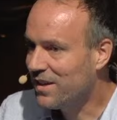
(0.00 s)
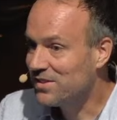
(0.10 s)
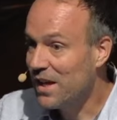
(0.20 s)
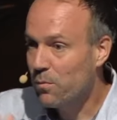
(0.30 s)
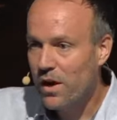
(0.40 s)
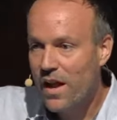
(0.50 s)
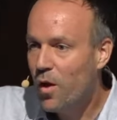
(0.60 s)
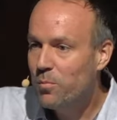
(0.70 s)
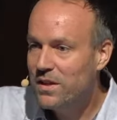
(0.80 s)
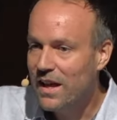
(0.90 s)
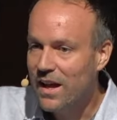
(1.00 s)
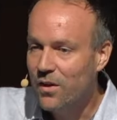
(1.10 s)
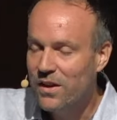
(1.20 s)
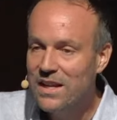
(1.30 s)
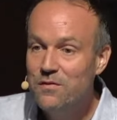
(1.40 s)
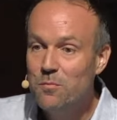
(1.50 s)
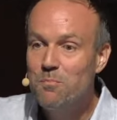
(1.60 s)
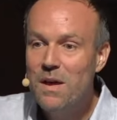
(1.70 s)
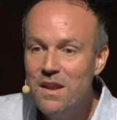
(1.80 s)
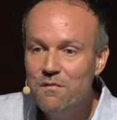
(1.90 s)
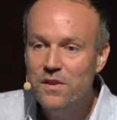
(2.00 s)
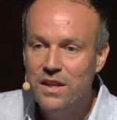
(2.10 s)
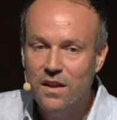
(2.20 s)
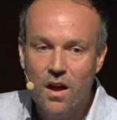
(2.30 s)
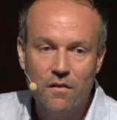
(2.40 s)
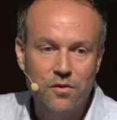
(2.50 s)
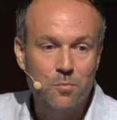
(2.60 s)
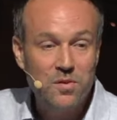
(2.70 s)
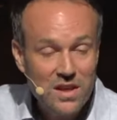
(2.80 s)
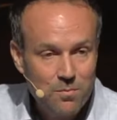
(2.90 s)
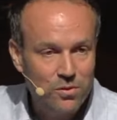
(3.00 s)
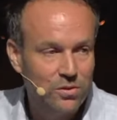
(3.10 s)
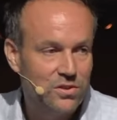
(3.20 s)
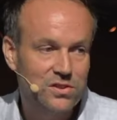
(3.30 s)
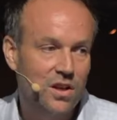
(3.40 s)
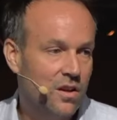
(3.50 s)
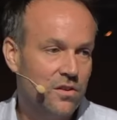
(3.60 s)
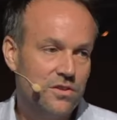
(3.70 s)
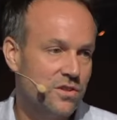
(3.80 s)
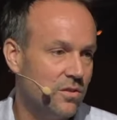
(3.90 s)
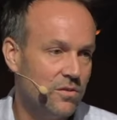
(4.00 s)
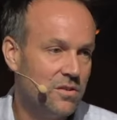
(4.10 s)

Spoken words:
Because they were helping out and even benefiting off the people who just conquered you.